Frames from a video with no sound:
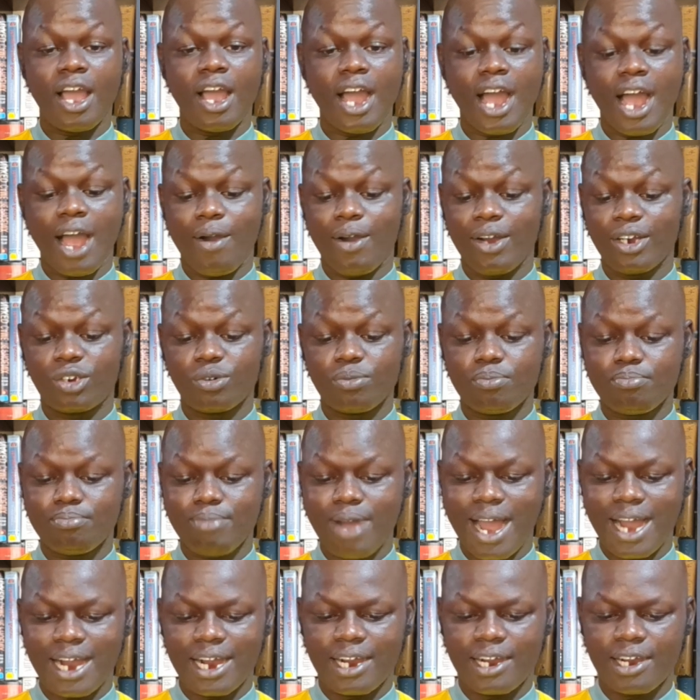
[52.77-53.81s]
I want to
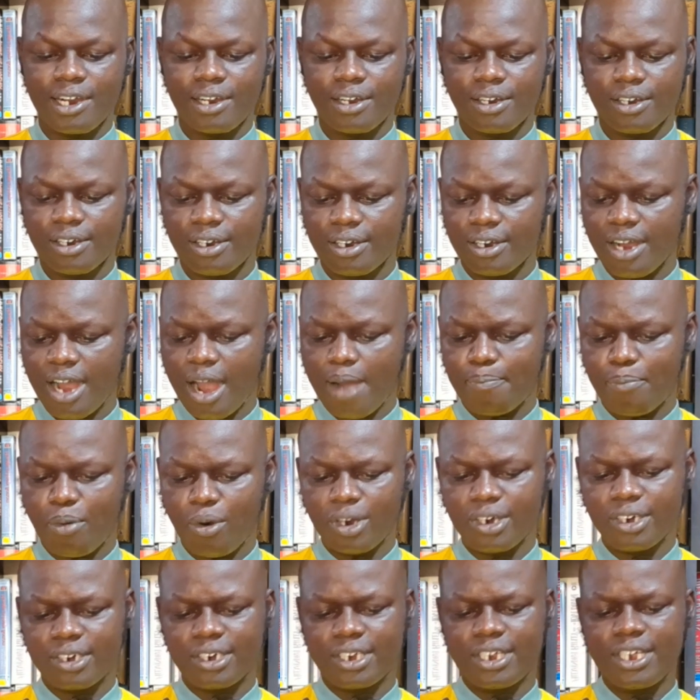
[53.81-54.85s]
mark a
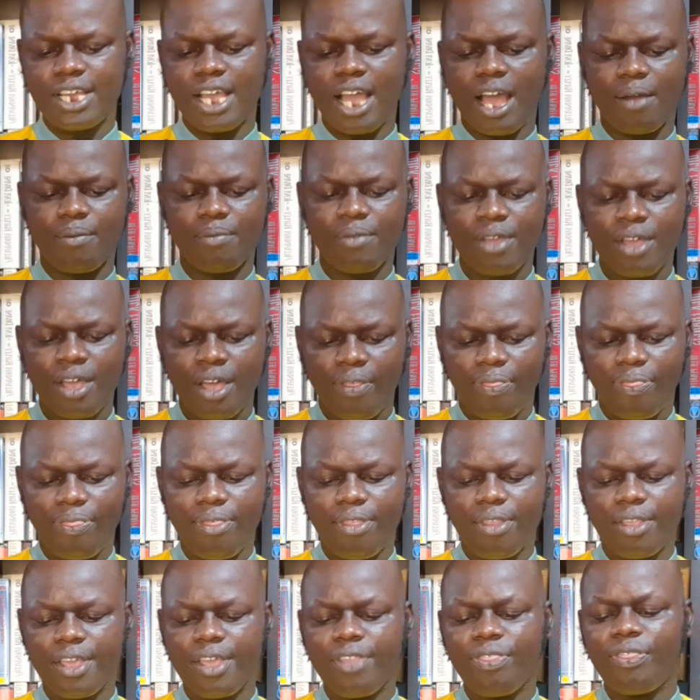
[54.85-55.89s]
point here.
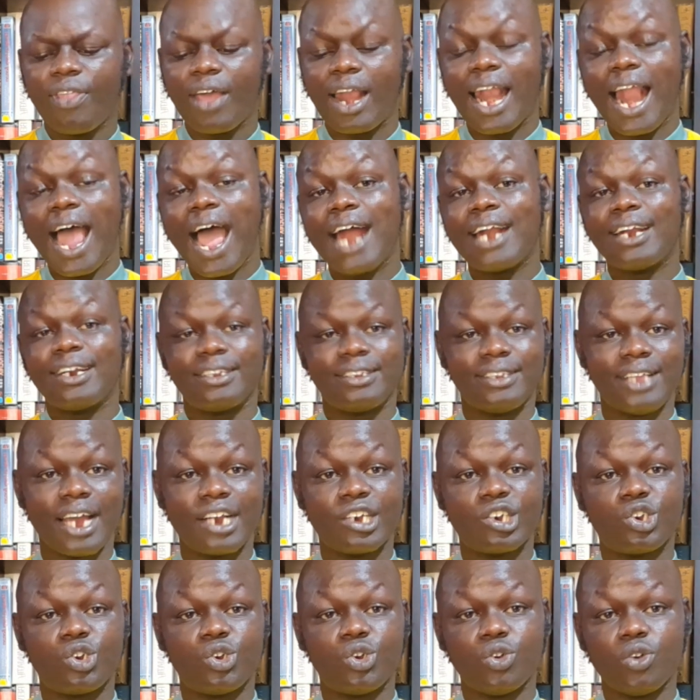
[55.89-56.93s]
In the land that
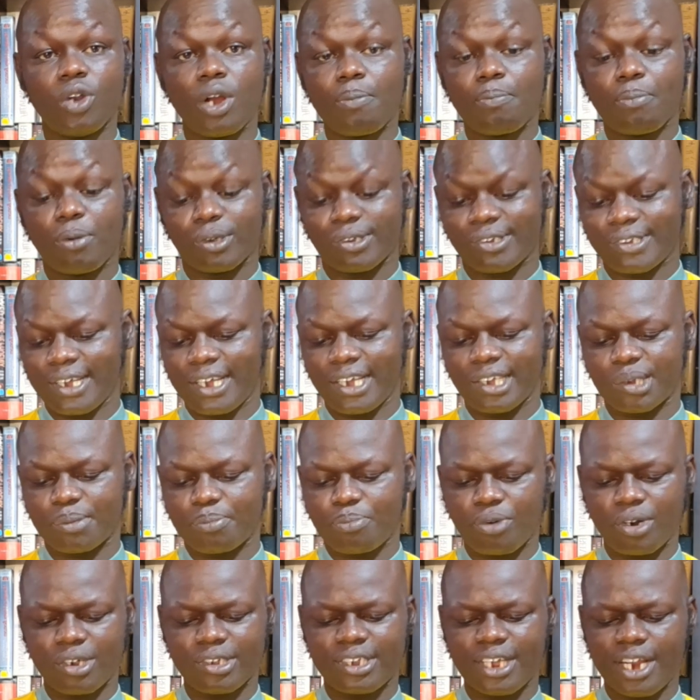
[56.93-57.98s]
you will possess.
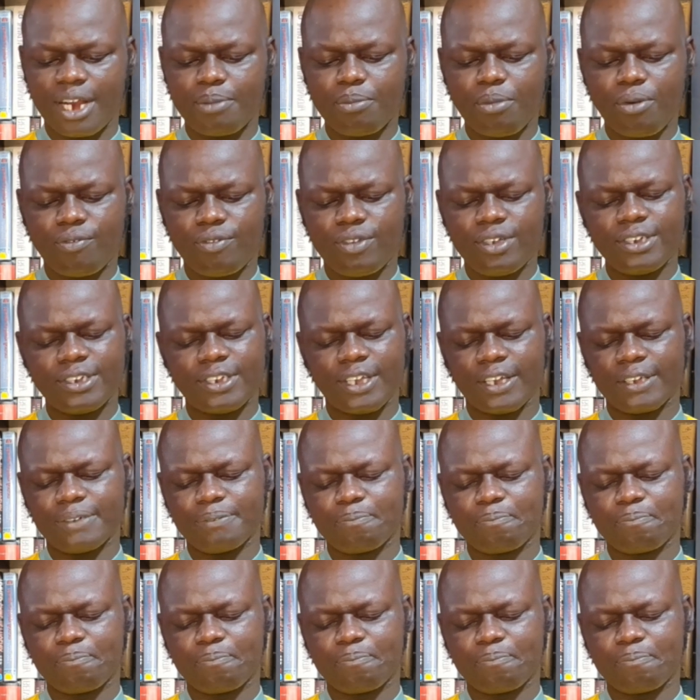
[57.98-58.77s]
Praise the name of Jesus.